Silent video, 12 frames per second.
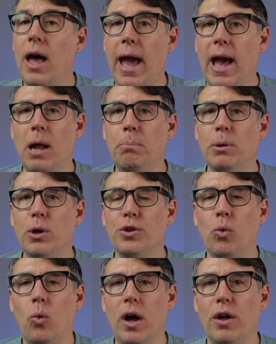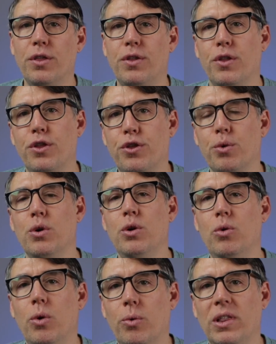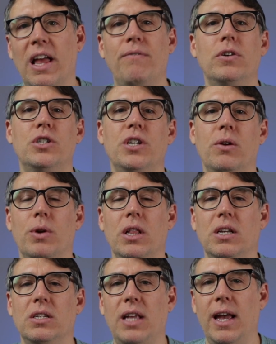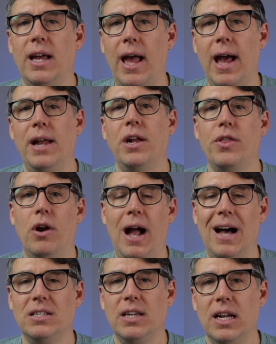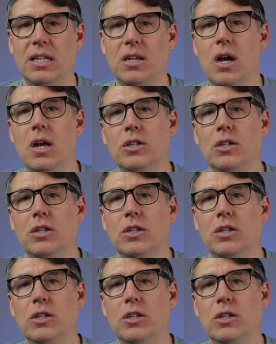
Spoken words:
and build wealth through leveraging real estate and other assets.